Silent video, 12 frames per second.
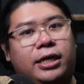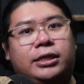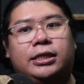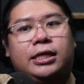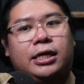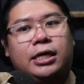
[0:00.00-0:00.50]

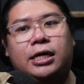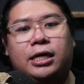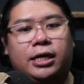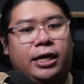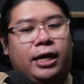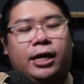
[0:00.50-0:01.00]
Is
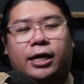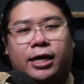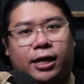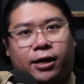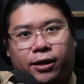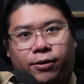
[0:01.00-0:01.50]
he gonna
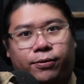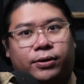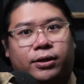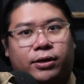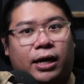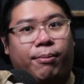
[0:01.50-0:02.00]
get a
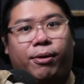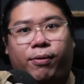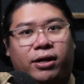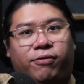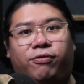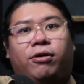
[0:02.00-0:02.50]
Kamen
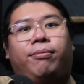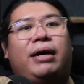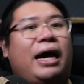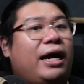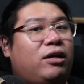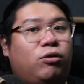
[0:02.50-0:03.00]
Rider form?
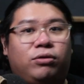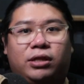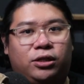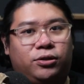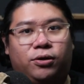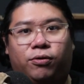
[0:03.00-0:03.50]
I don't
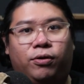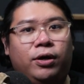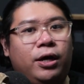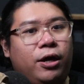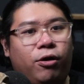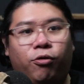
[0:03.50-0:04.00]
think so.
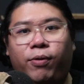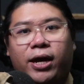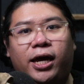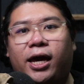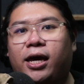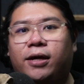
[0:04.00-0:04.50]

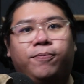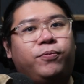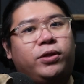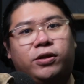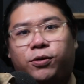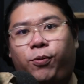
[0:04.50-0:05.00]
Renge
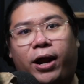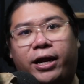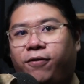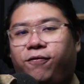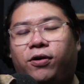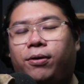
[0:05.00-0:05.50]

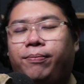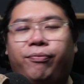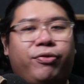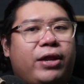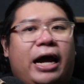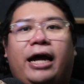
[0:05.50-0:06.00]
rider form?
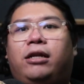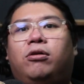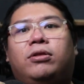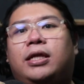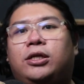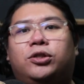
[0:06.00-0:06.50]
I
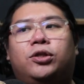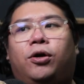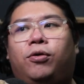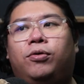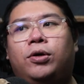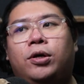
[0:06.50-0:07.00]
don't think
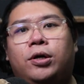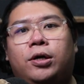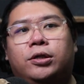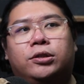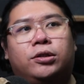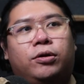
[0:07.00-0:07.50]
so.
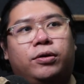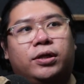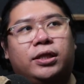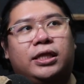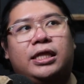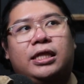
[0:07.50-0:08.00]
So
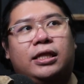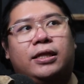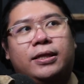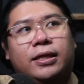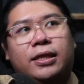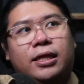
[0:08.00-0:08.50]

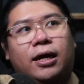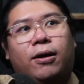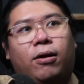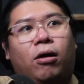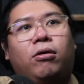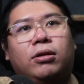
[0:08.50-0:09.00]

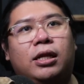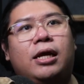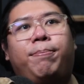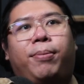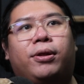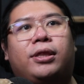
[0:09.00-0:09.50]
the
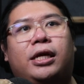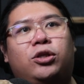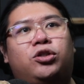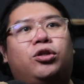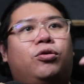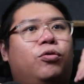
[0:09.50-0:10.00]
only
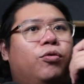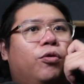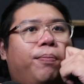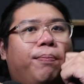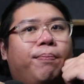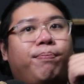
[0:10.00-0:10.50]
potential
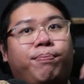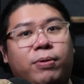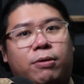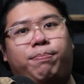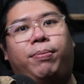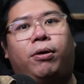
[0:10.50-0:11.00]

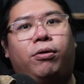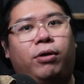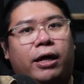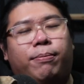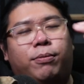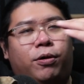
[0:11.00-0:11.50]
people
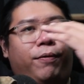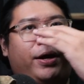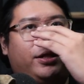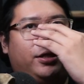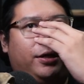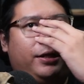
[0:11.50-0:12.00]
and
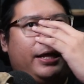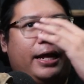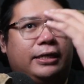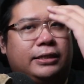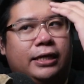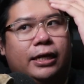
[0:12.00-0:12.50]
character
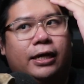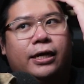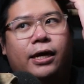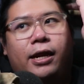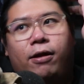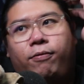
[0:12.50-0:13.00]
that is gonna
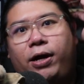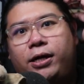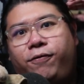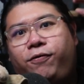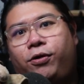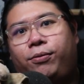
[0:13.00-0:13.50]
get a
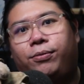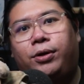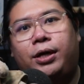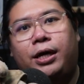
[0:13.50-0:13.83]
rider form